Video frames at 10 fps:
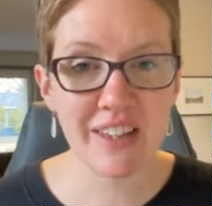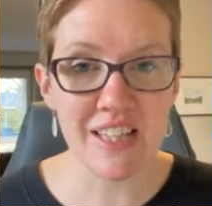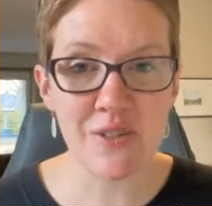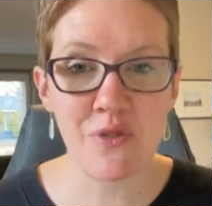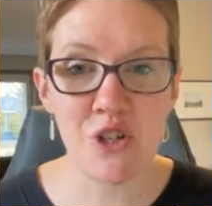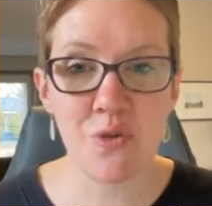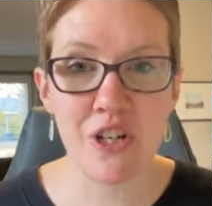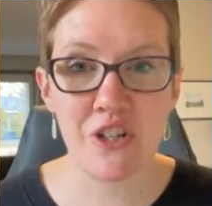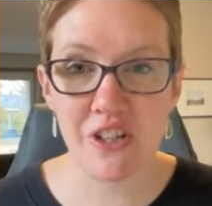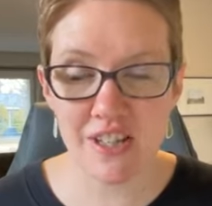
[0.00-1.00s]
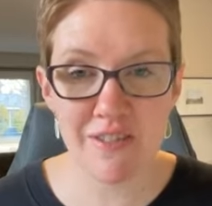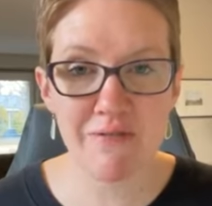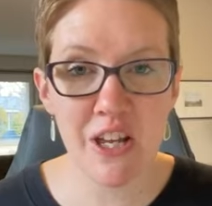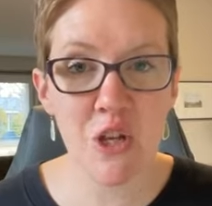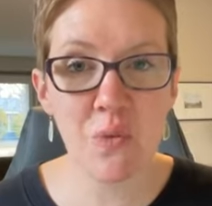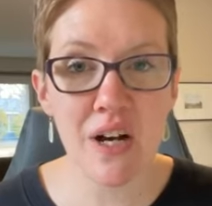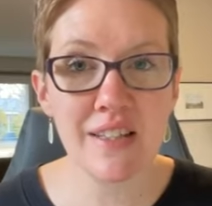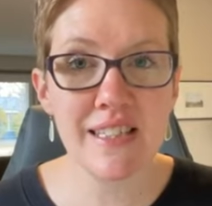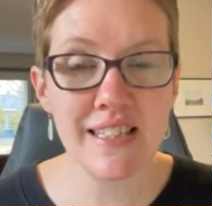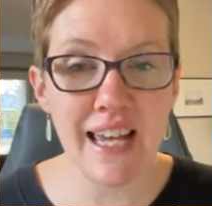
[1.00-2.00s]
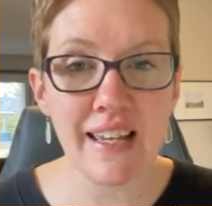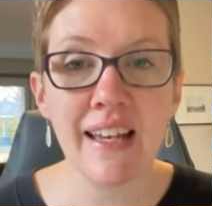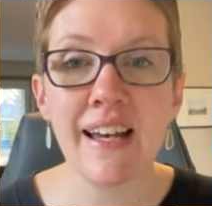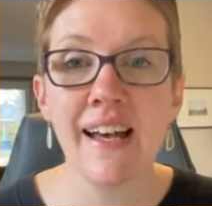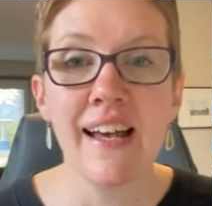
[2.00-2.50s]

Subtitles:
That's the first question. Does it fit you well today?